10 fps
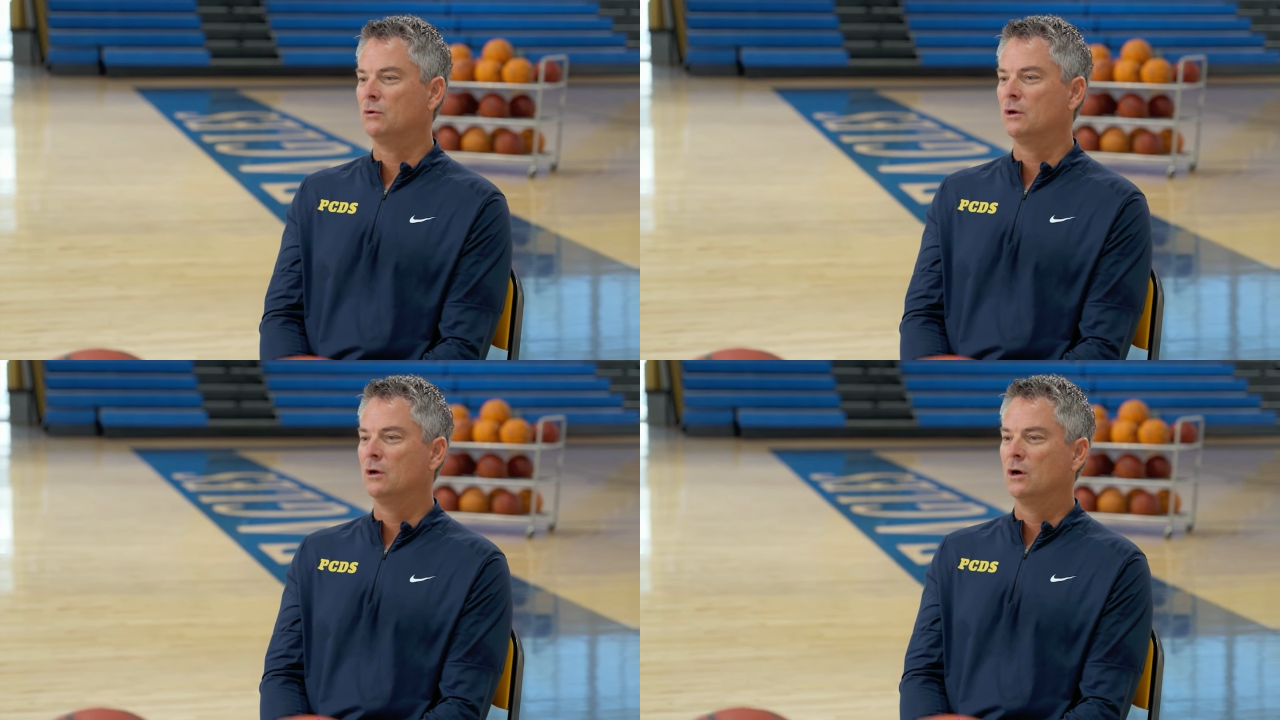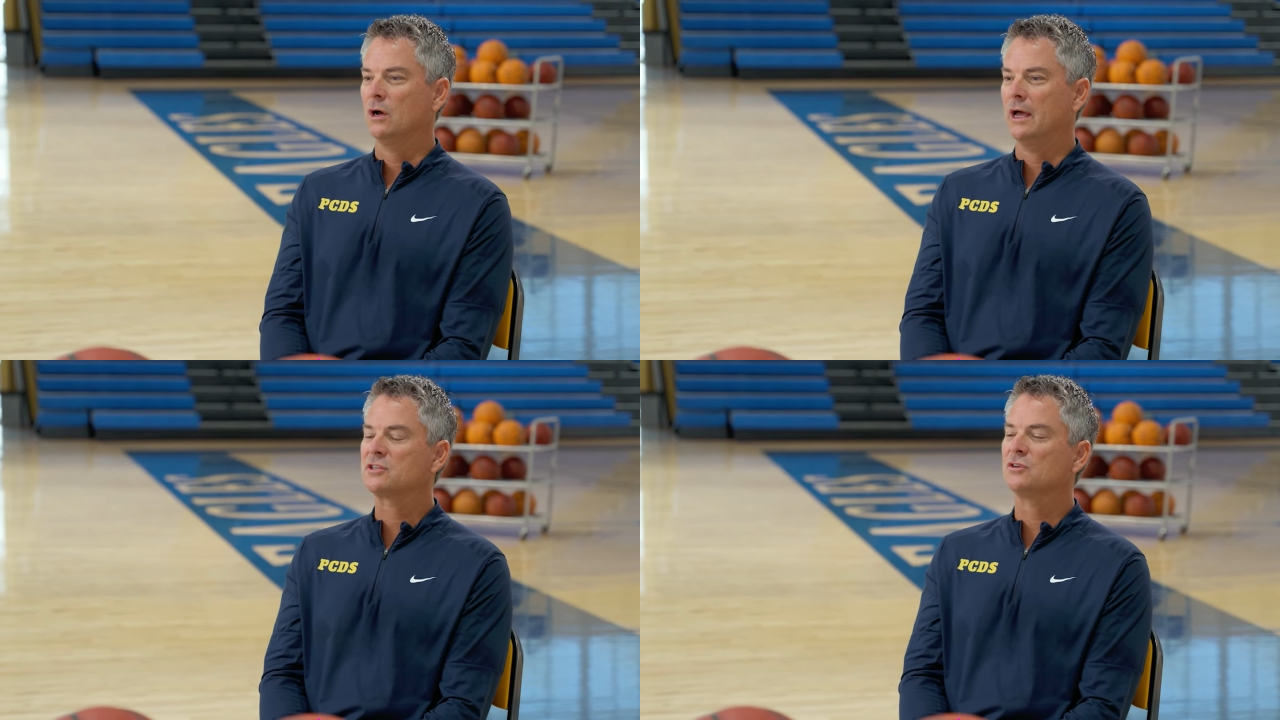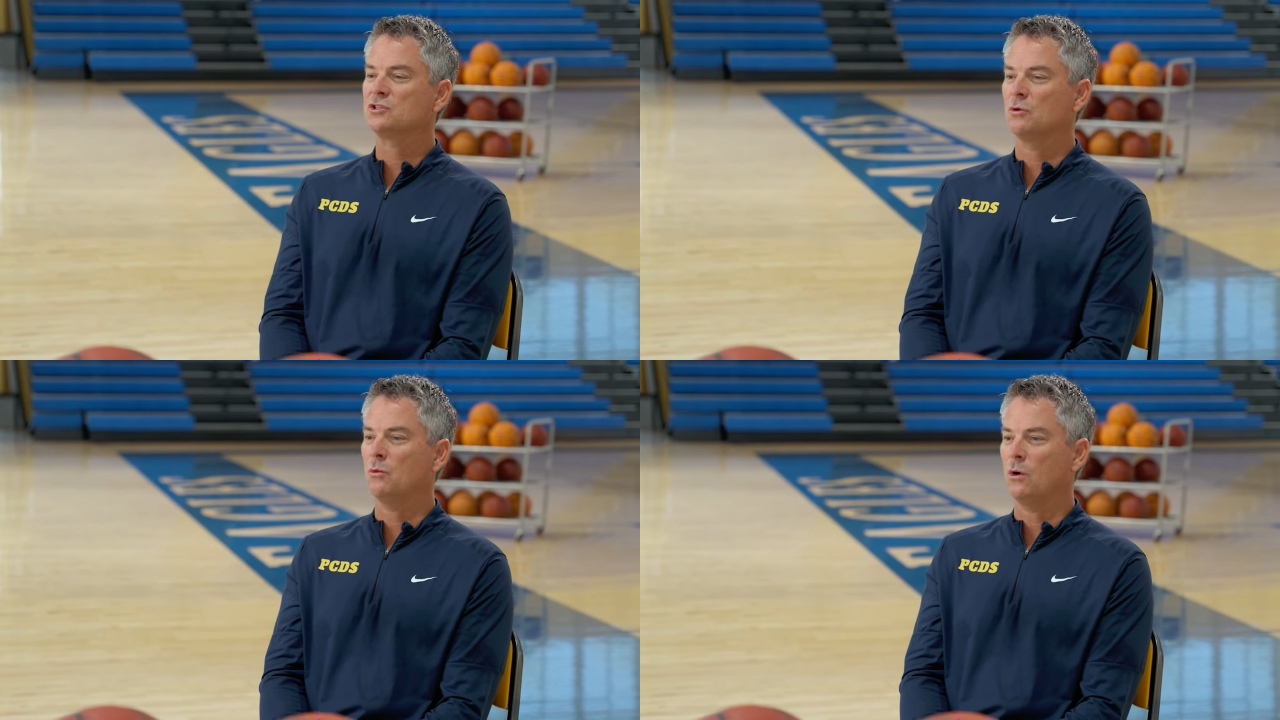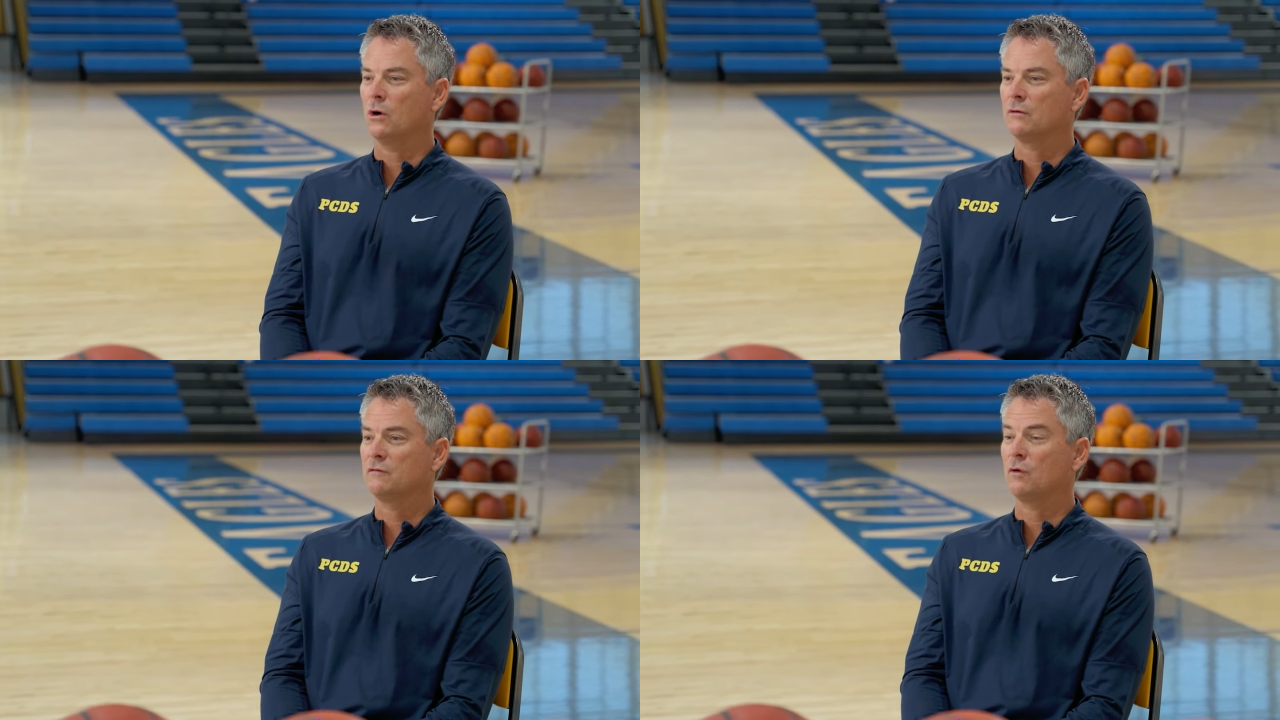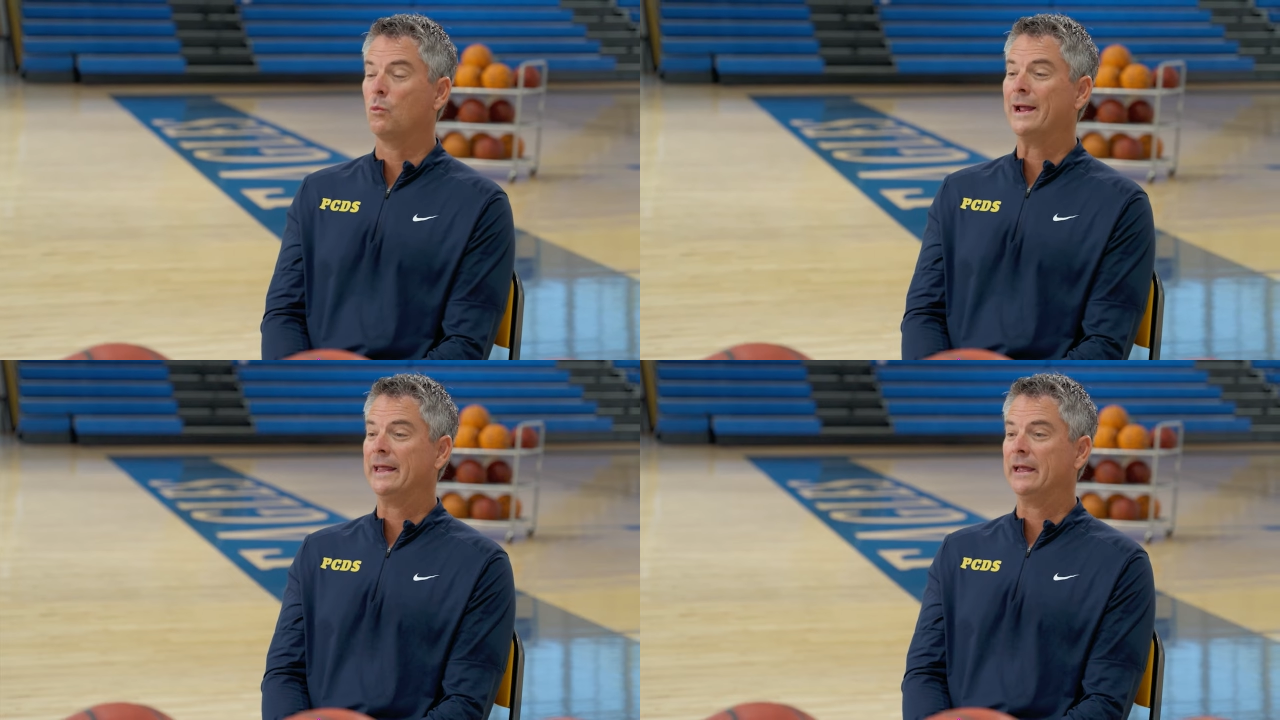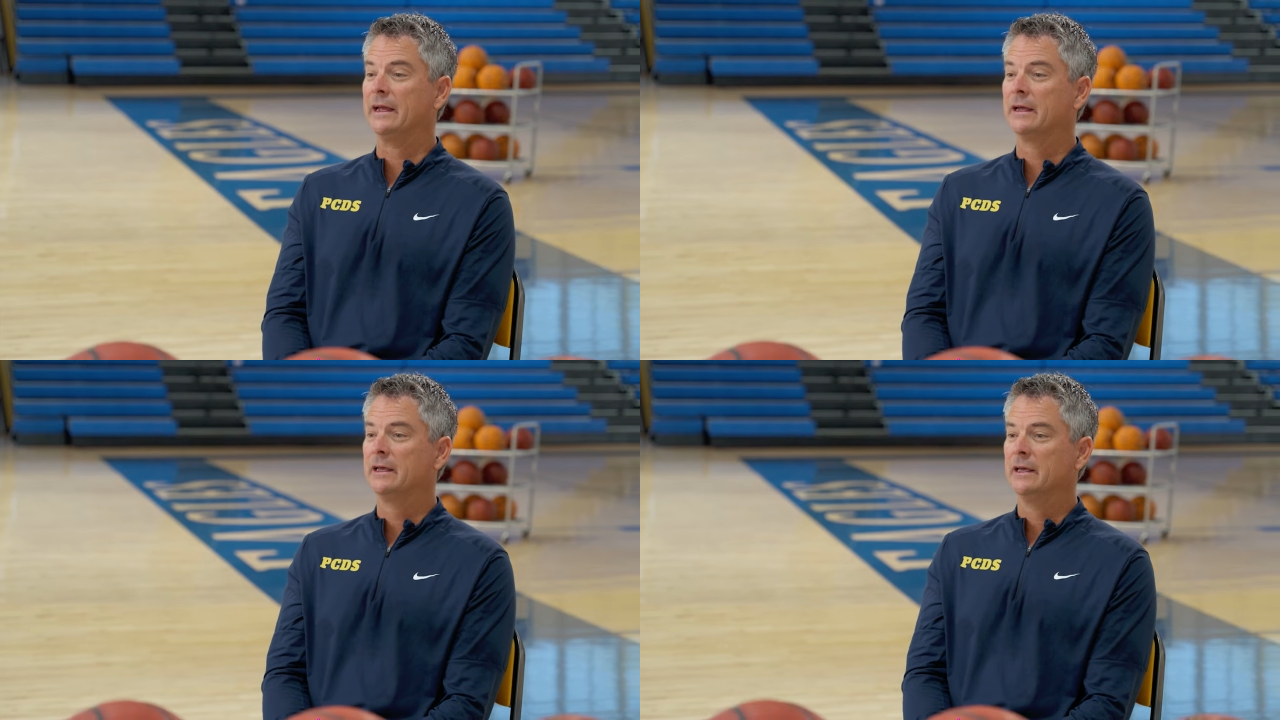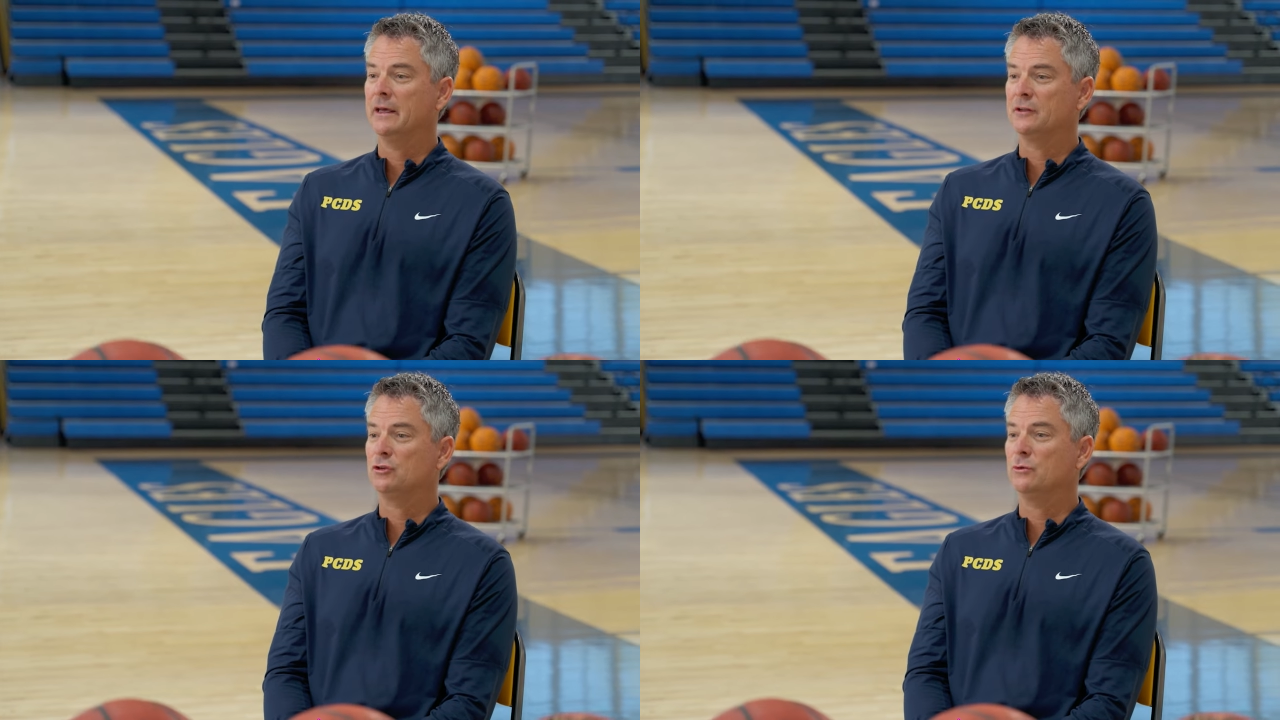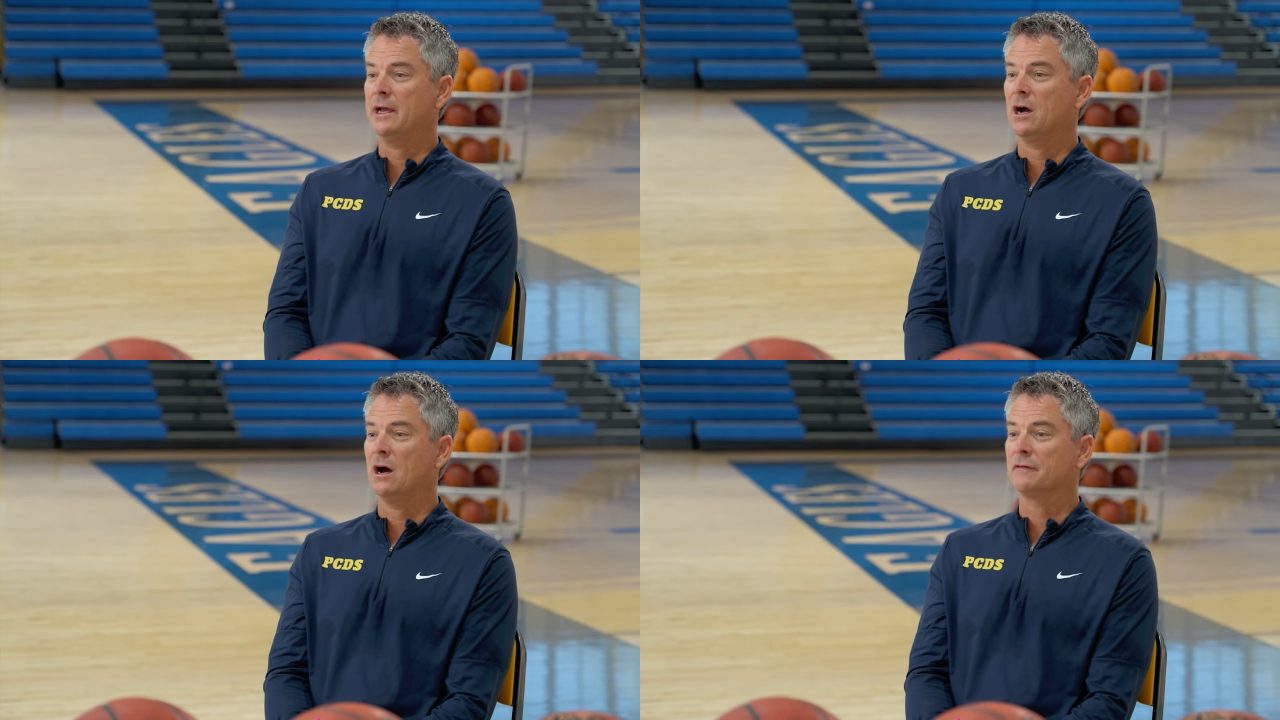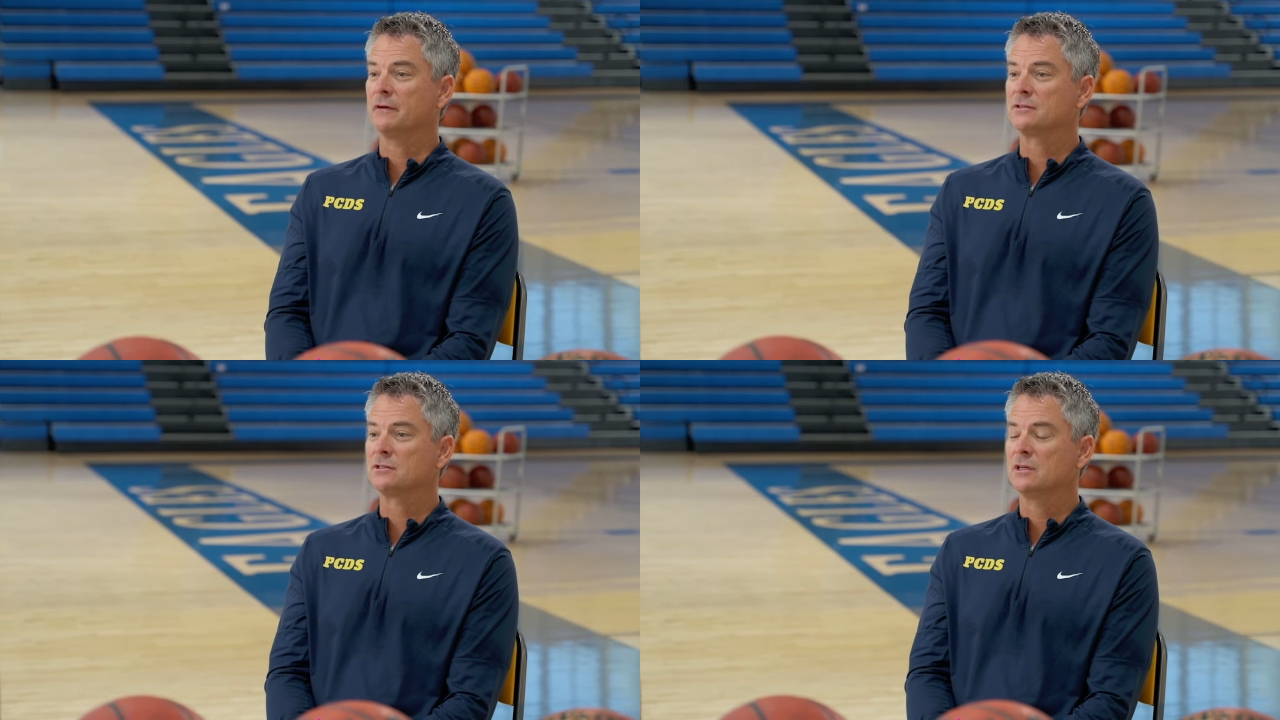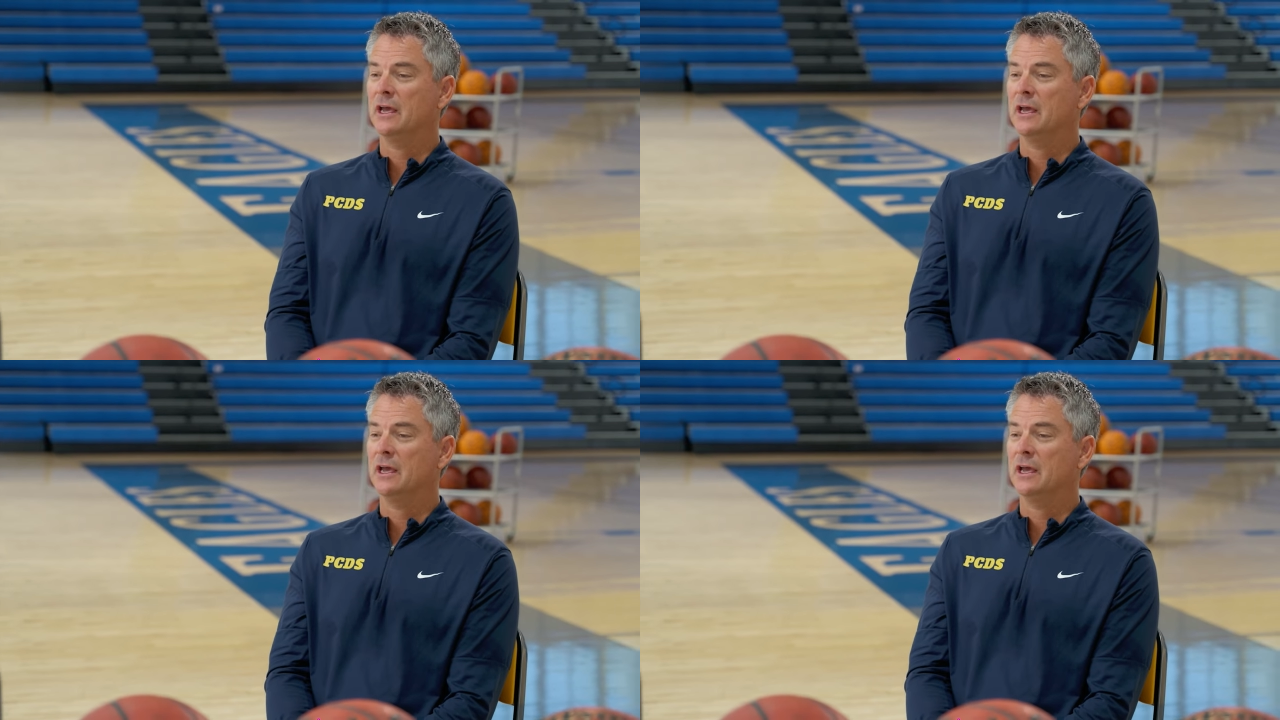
It's not much, but it's something that can really help with viewers' engagement.